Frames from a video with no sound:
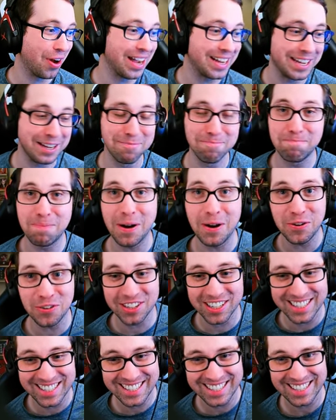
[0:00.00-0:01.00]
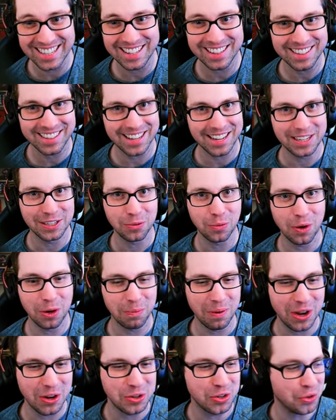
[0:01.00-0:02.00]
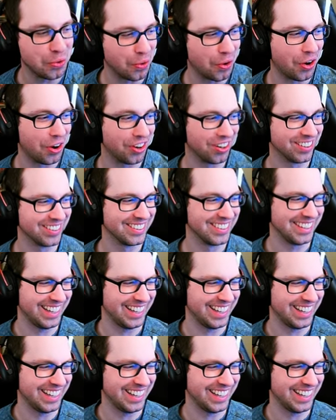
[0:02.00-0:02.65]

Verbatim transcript: I can barely see a thing. What about you all?